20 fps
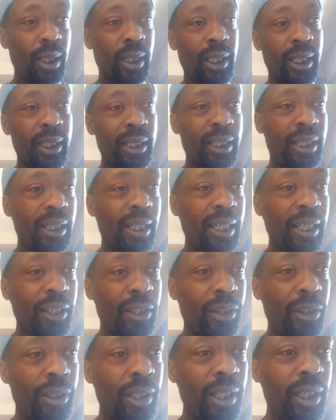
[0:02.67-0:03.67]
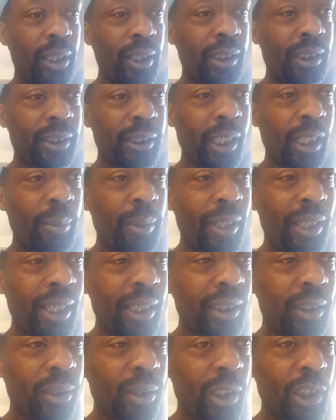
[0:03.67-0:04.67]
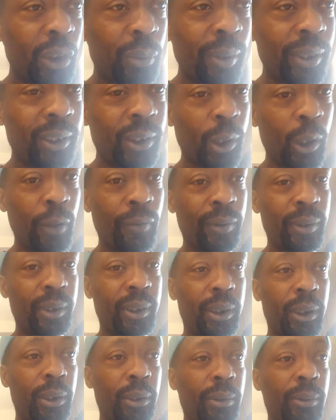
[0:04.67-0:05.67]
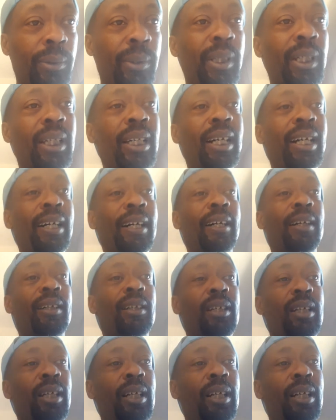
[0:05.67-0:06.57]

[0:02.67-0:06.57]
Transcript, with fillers: and I think it's telling me that it's going to switch over to uh,